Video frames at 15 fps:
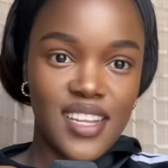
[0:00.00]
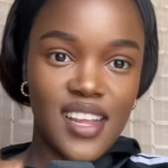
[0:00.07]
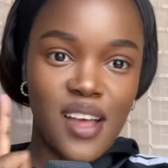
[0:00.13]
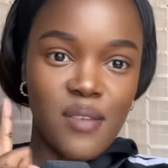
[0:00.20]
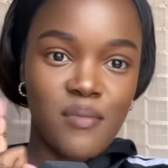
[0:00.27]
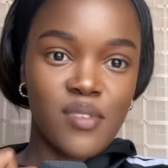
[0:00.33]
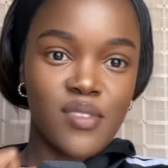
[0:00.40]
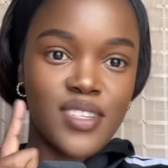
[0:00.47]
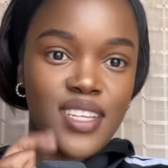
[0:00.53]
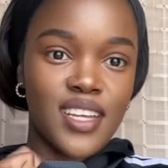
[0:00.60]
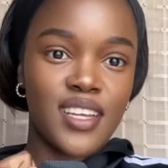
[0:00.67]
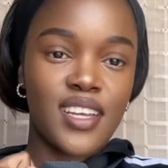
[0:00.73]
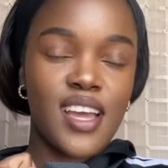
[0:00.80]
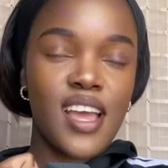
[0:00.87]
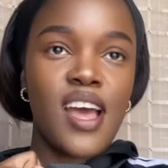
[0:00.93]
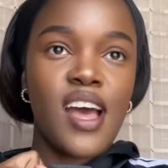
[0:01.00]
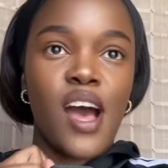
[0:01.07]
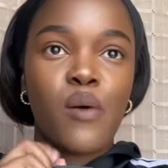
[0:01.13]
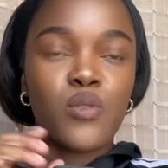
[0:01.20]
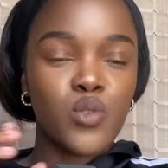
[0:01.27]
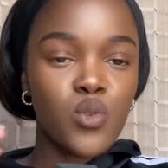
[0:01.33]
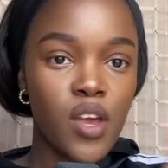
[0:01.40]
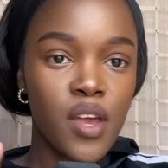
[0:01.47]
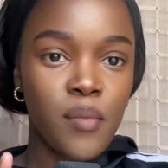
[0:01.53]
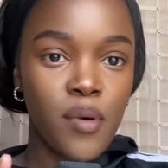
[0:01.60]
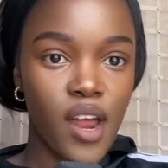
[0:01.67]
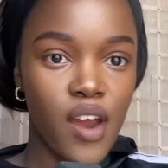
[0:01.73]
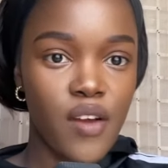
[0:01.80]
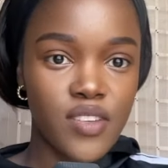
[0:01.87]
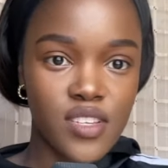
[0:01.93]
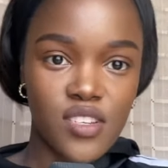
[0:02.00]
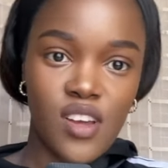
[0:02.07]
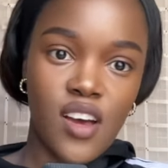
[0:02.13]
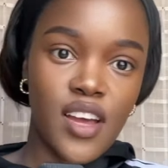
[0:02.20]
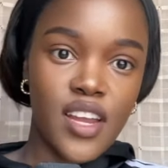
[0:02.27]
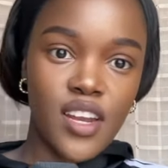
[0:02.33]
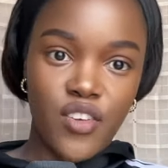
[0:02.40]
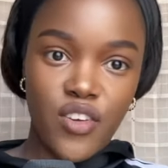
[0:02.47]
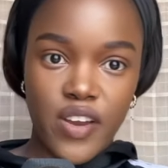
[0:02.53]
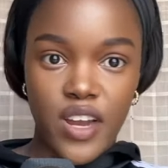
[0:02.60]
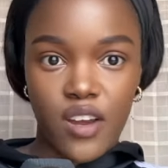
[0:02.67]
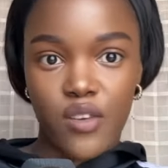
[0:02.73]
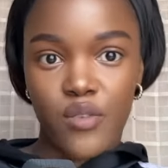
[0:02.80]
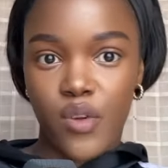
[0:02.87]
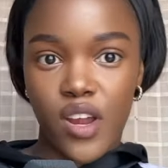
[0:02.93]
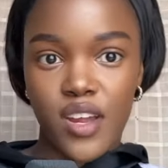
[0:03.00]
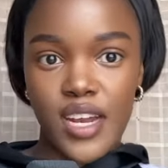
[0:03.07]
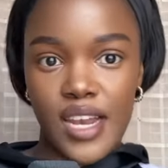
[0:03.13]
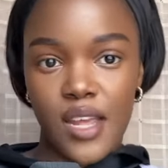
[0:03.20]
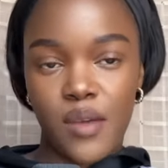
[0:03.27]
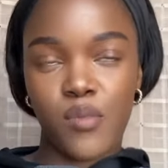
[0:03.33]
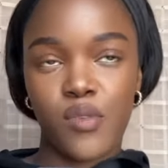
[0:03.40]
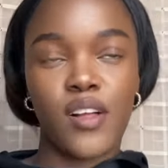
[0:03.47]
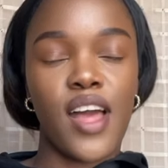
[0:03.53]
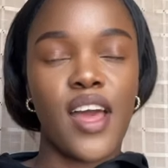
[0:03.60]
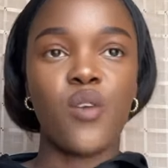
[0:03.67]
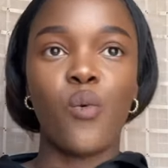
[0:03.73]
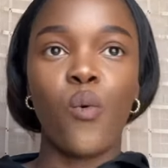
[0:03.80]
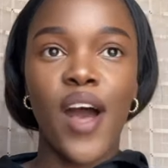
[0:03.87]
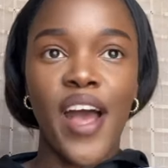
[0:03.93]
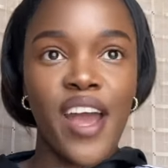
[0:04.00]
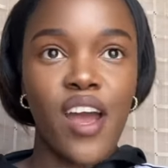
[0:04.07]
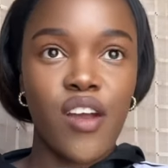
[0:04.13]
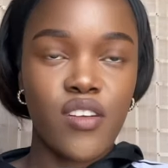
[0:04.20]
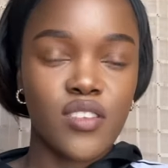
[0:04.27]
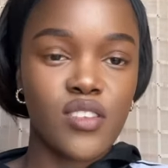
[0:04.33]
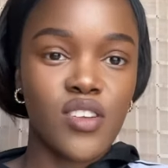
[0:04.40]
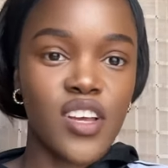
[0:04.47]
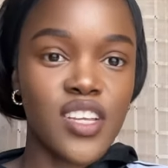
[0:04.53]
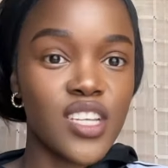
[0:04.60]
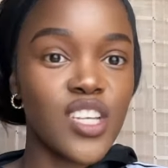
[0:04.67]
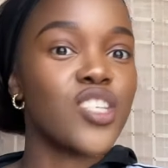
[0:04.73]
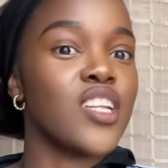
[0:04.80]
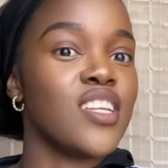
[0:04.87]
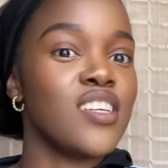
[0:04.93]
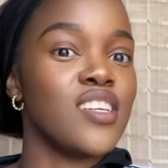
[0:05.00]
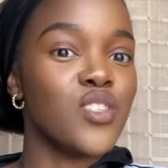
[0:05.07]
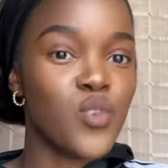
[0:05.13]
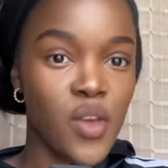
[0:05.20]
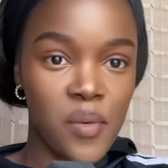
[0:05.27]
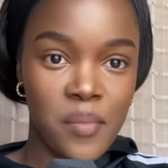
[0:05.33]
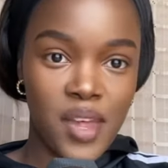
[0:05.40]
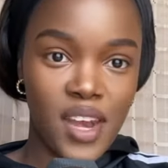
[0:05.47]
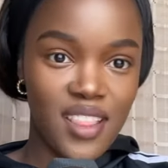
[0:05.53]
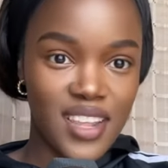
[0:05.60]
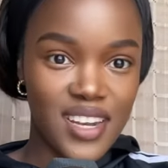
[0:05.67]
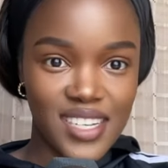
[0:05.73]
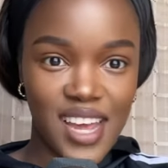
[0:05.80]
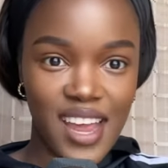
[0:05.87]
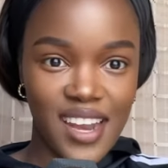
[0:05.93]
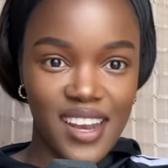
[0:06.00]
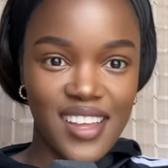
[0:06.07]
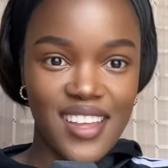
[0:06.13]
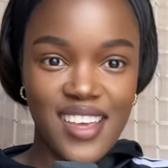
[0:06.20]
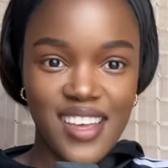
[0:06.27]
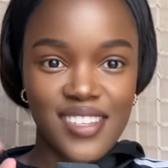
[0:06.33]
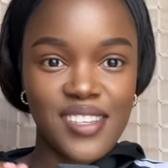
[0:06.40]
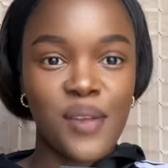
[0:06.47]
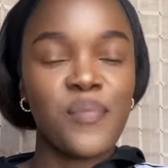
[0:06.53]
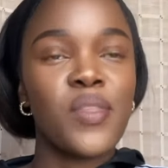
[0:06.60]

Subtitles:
I was talking about Ayra Starr and her record label and why Ayra Starr is actually doing better than Tyla. Yes,